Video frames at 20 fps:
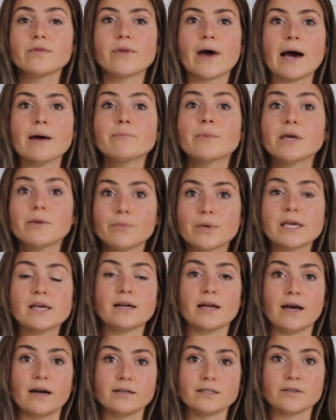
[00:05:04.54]
that might be an
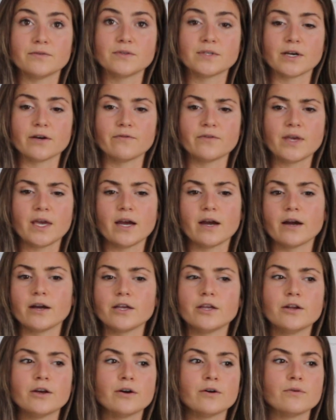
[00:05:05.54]
act of self-care,
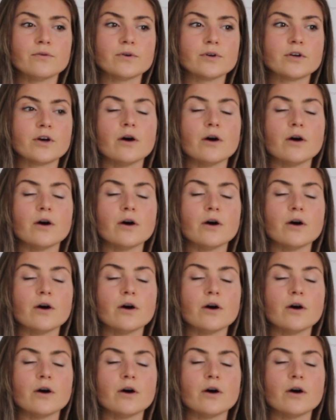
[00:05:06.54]
you know,